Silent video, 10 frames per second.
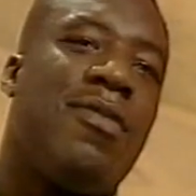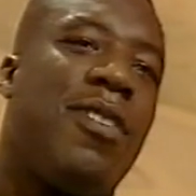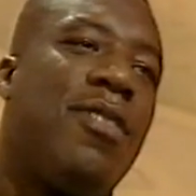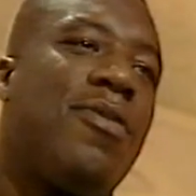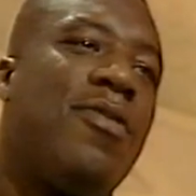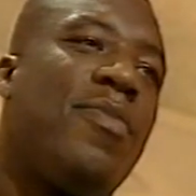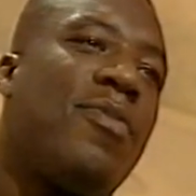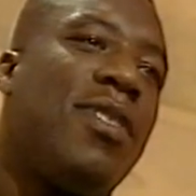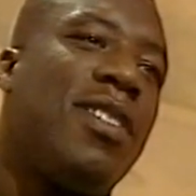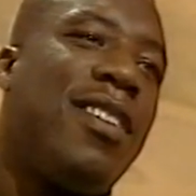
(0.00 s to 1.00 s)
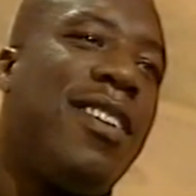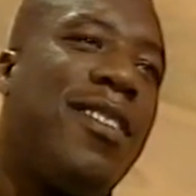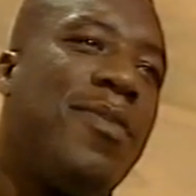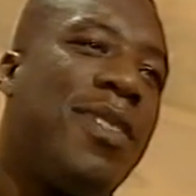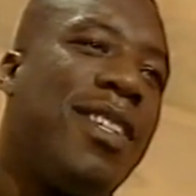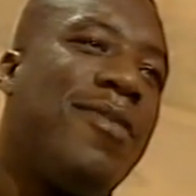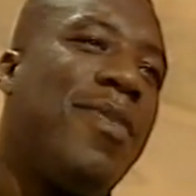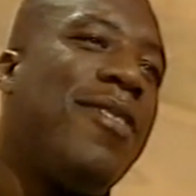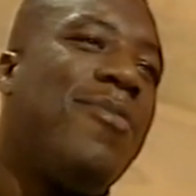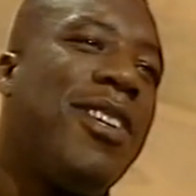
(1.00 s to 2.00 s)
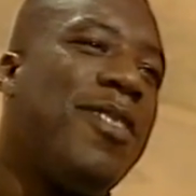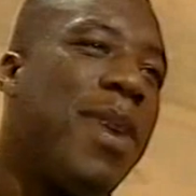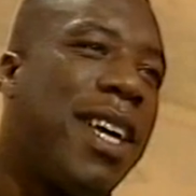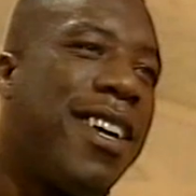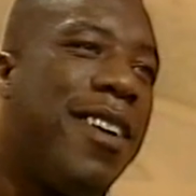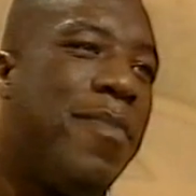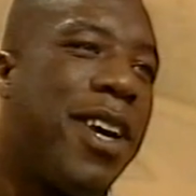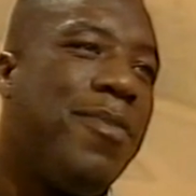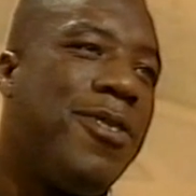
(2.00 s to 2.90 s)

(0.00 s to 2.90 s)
saw Henry Cooper recently, and I said to him, Henry, why don't you make a comeback?